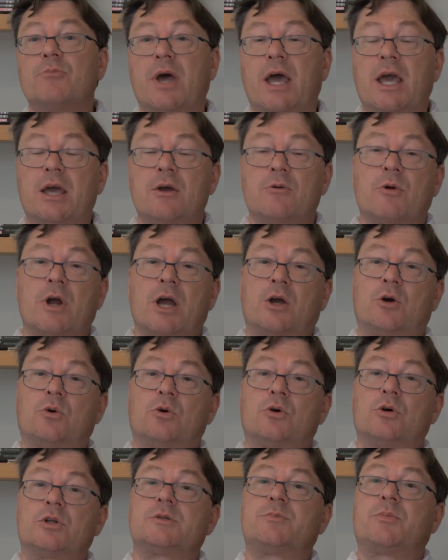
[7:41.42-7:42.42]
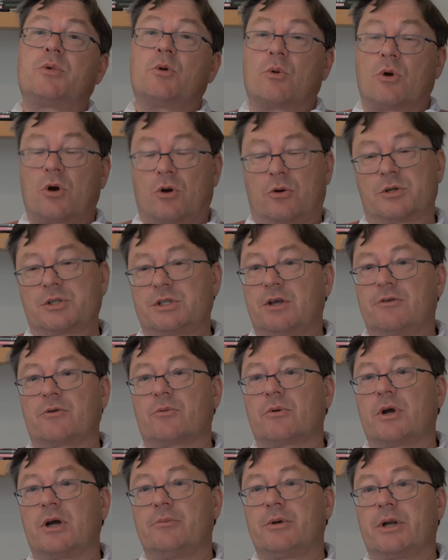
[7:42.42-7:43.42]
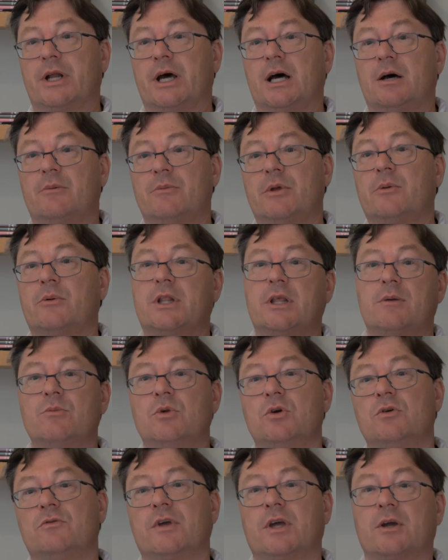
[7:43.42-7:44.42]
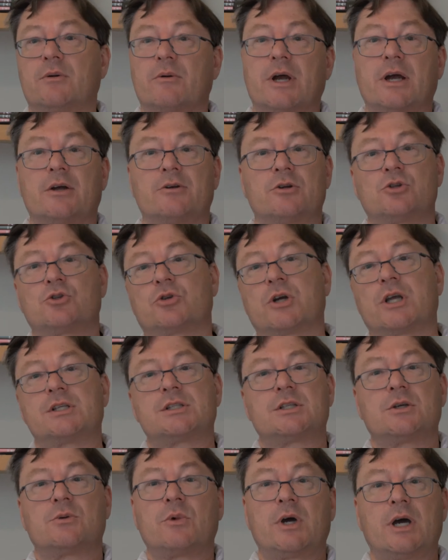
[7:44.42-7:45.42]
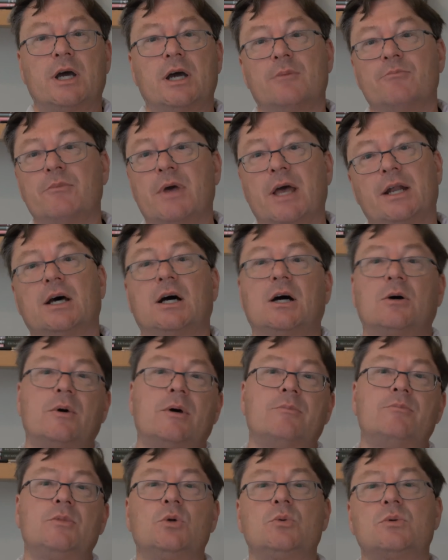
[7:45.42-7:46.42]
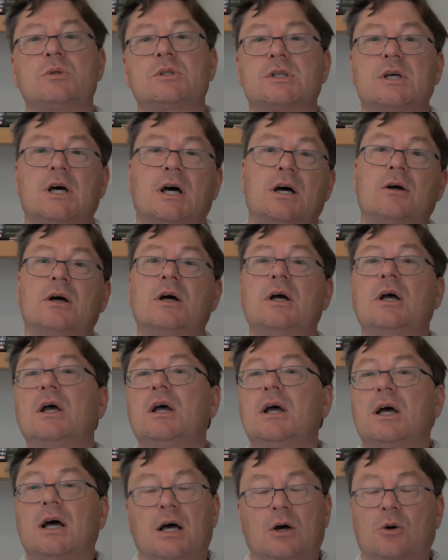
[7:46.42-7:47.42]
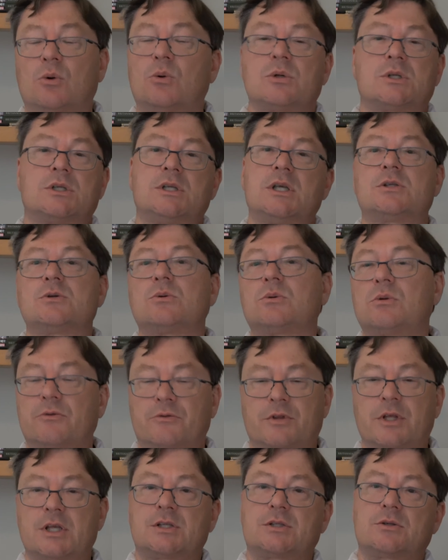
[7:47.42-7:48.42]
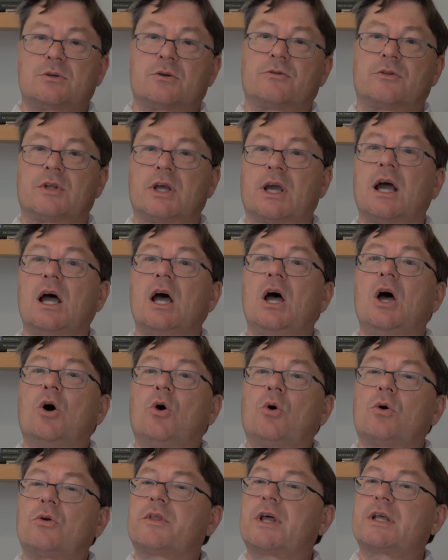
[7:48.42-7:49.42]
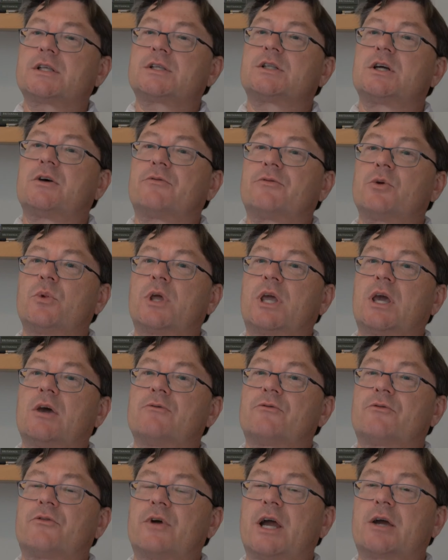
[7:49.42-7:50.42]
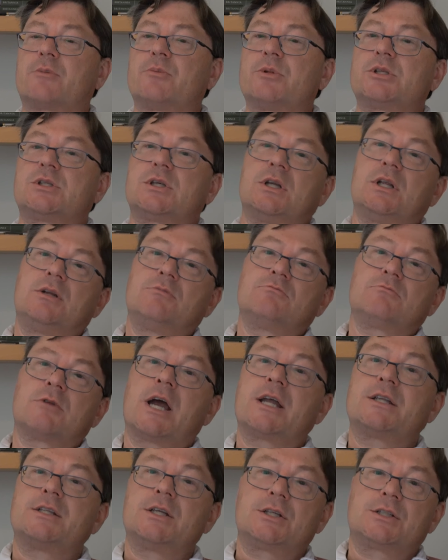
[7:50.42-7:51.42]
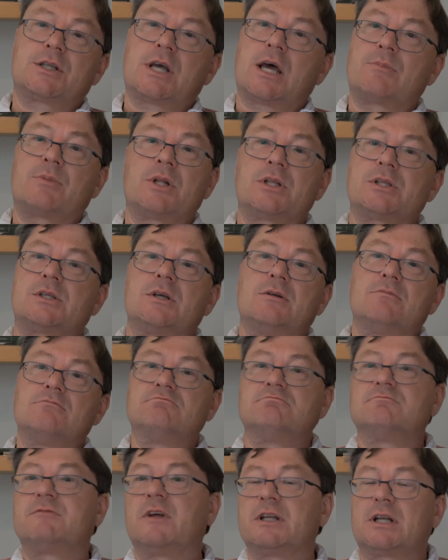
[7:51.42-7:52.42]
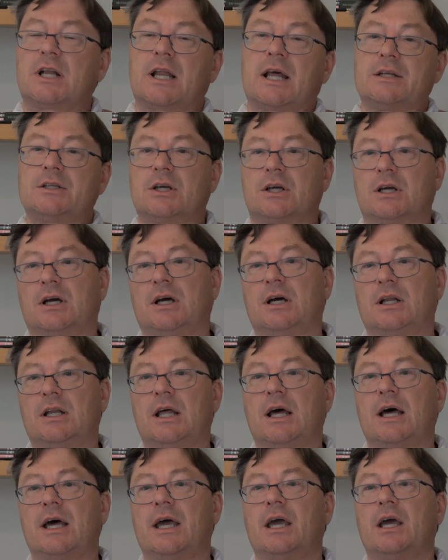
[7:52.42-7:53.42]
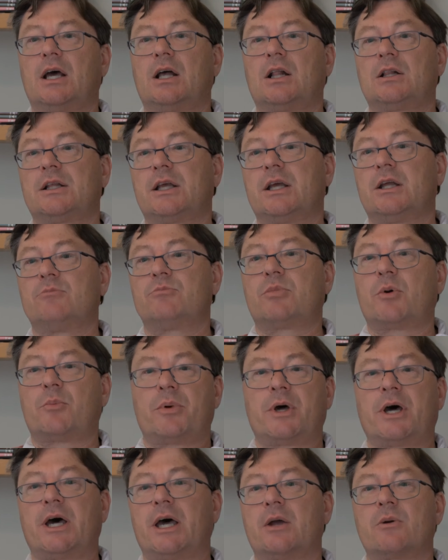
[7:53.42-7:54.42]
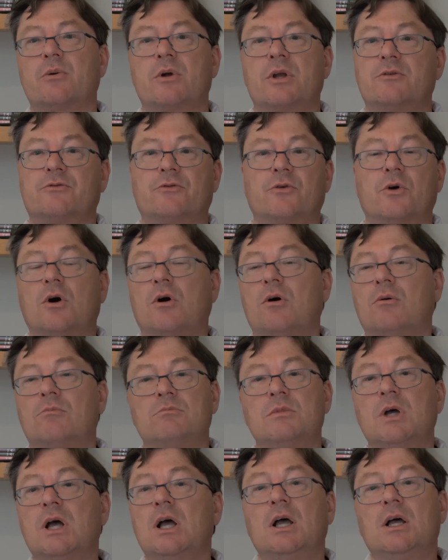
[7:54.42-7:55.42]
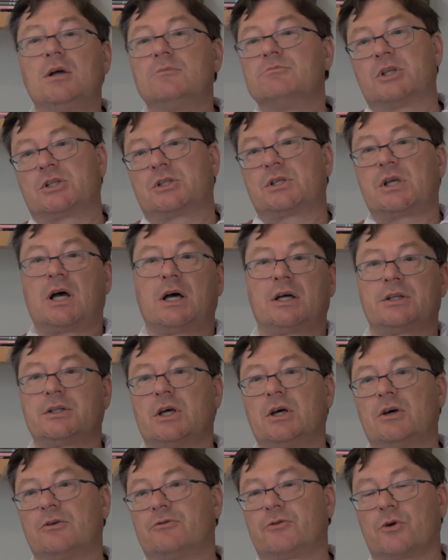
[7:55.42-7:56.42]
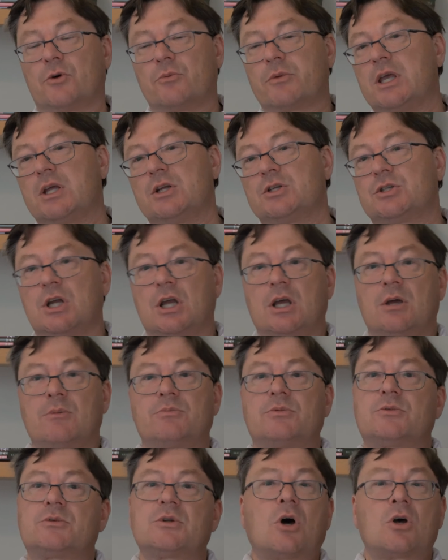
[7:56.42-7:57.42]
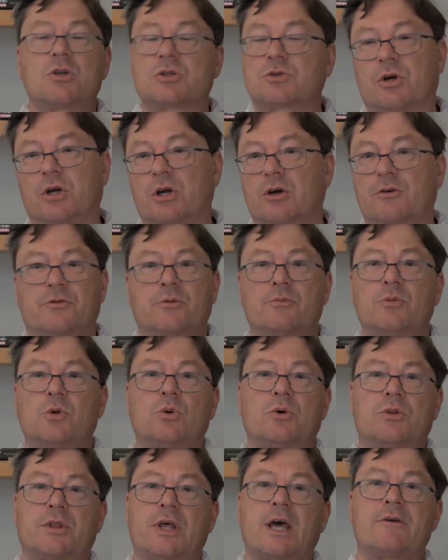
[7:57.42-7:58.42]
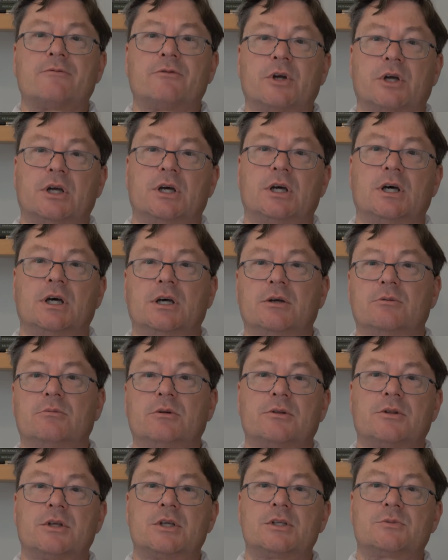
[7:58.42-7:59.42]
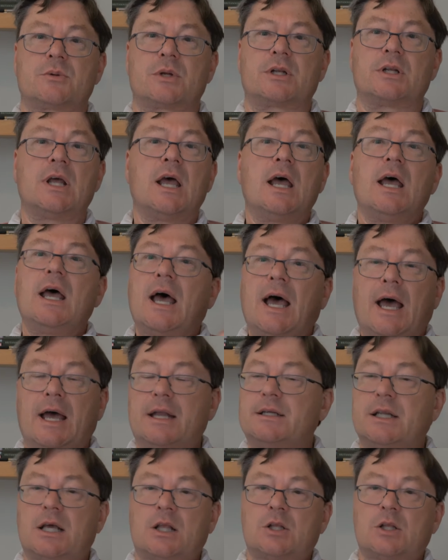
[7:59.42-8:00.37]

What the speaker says: pay records, bureaucracy of the Roman army, where they're moving around and tracing where men are, where mules are, horses, all of this sort of thing. All of that stuff that we get fragments in writing tablets in Vindolanda, Carlisle, in papyri from Masada, from Egypt, Ostraca from North Africa, you know, things written, and